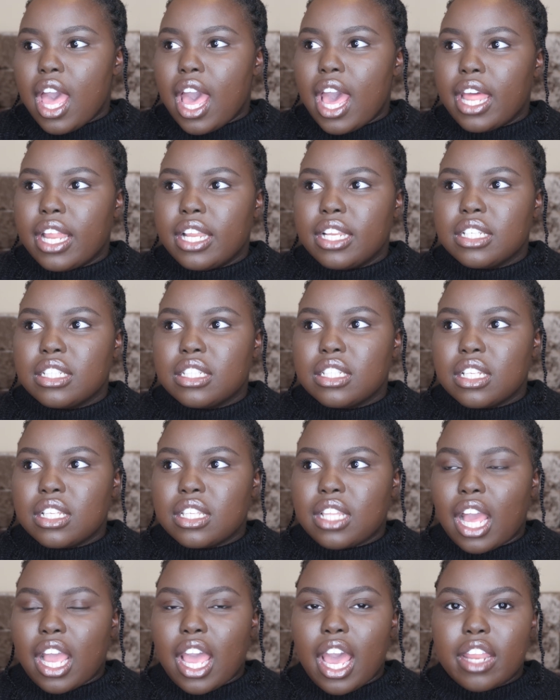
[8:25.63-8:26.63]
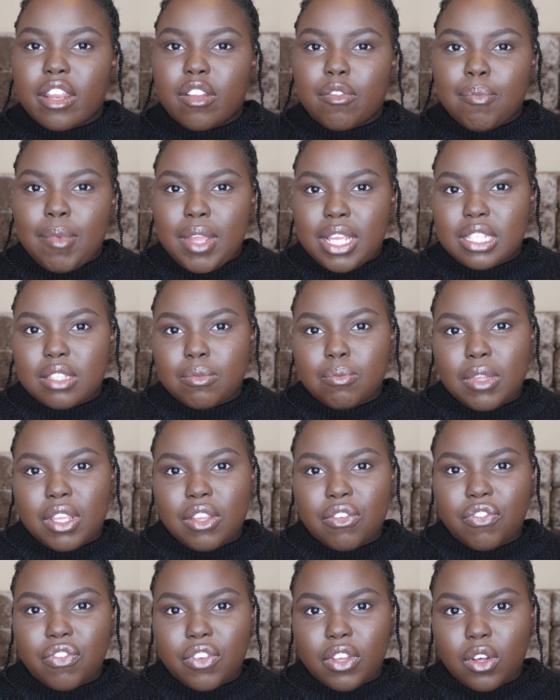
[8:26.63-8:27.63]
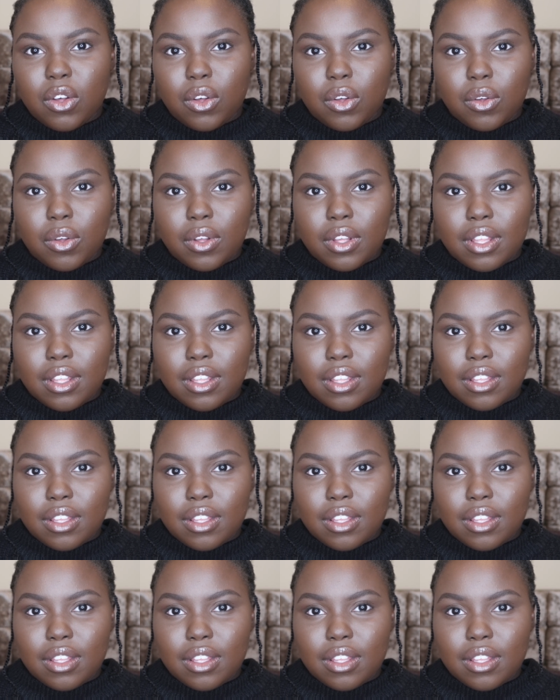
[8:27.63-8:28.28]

and that kind of makes me feel